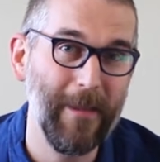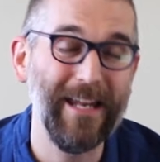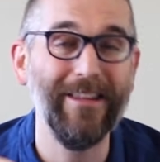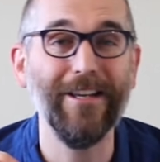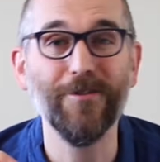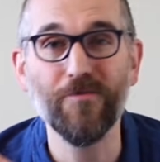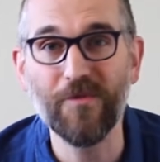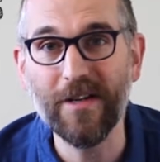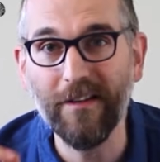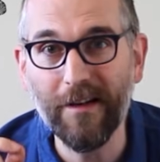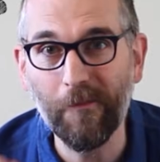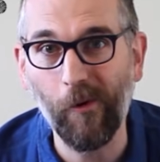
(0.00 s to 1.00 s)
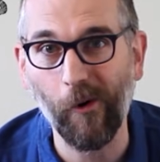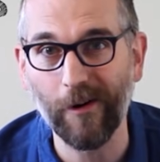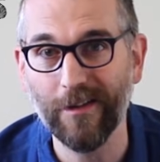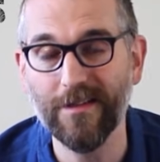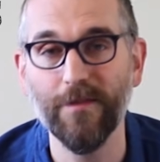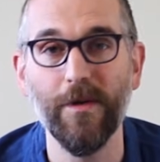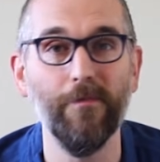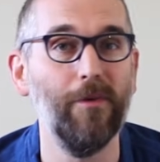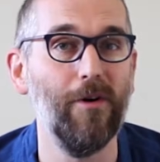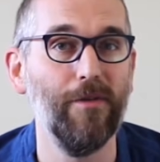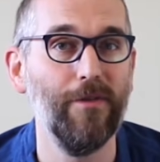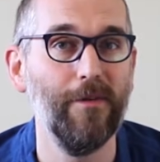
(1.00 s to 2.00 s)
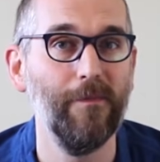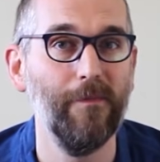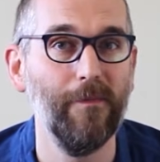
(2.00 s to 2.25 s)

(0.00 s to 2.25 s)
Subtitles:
And I think it's really important to be both.